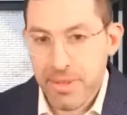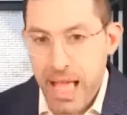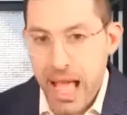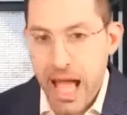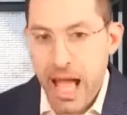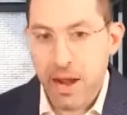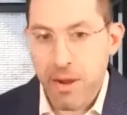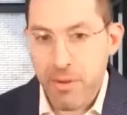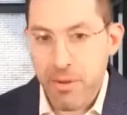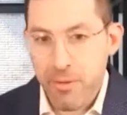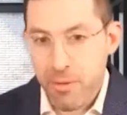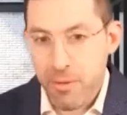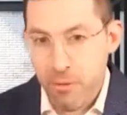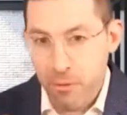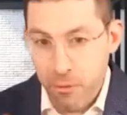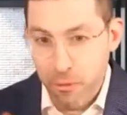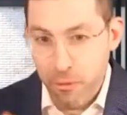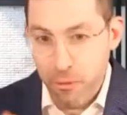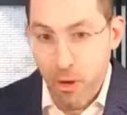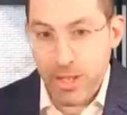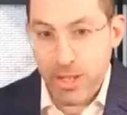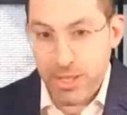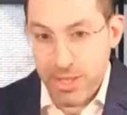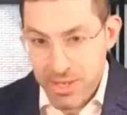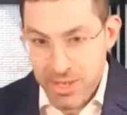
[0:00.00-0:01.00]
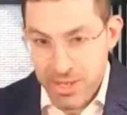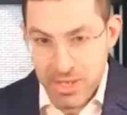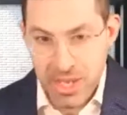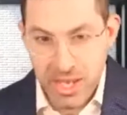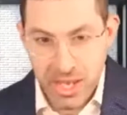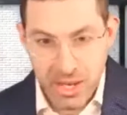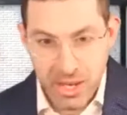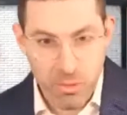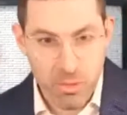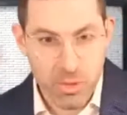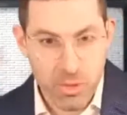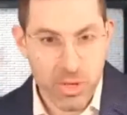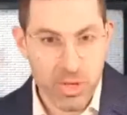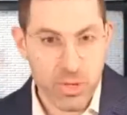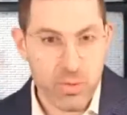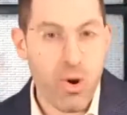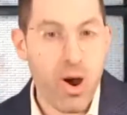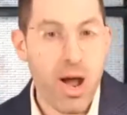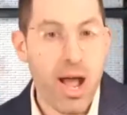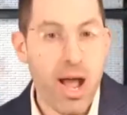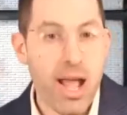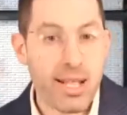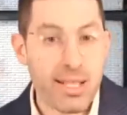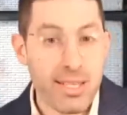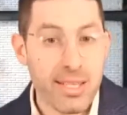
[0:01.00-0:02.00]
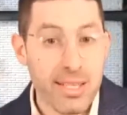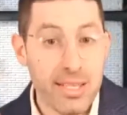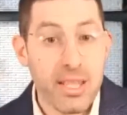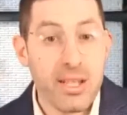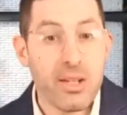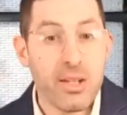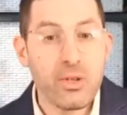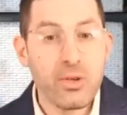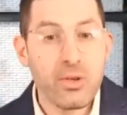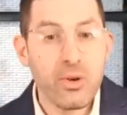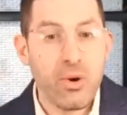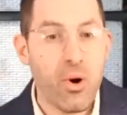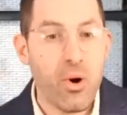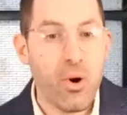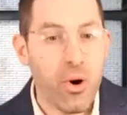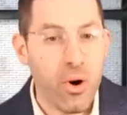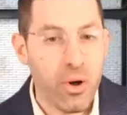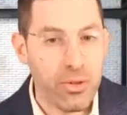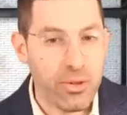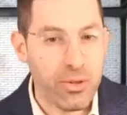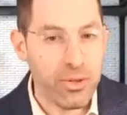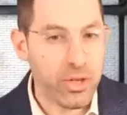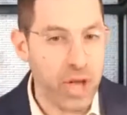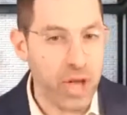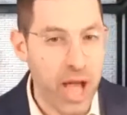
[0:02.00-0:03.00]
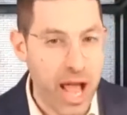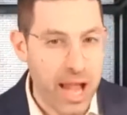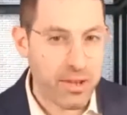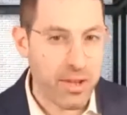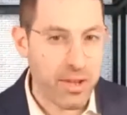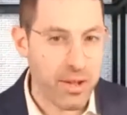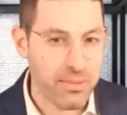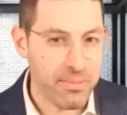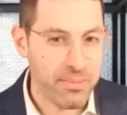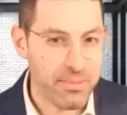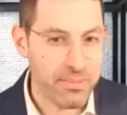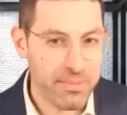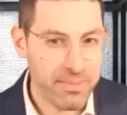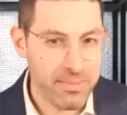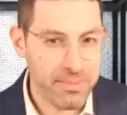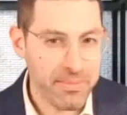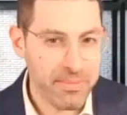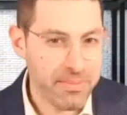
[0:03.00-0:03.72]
out of the front seat, which is why it's still called shotgun.